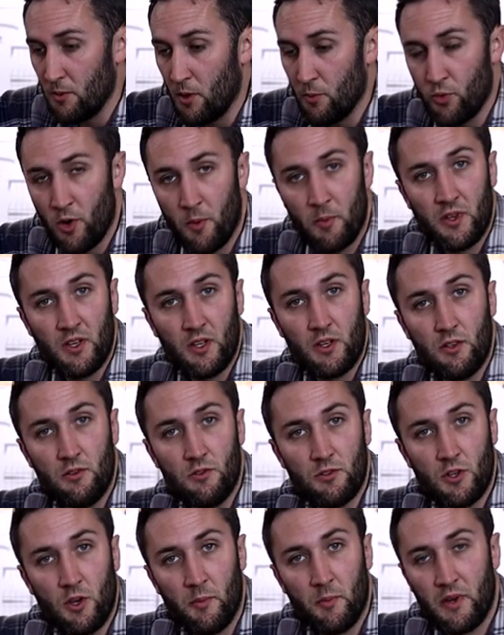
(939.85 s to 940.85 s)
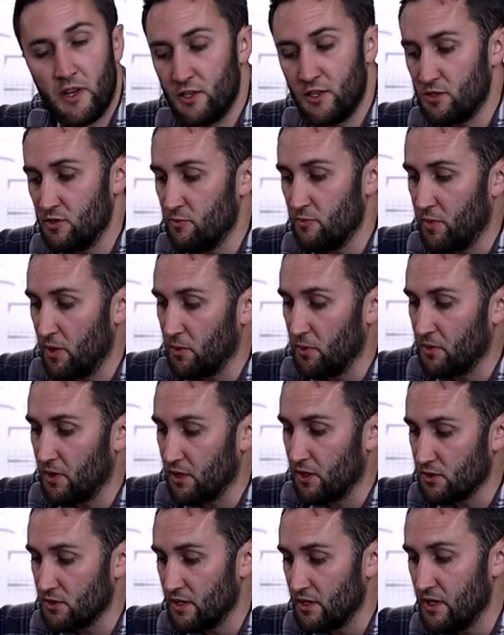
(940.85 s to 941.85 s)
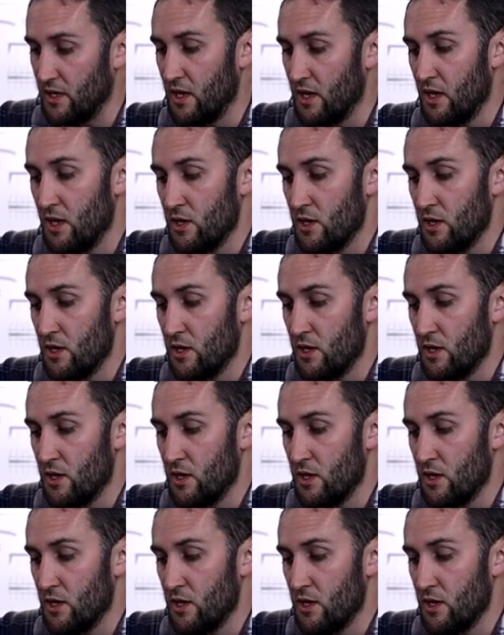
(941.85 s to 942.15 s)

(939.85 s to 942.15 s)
I'm probably going to use a combination of both actually.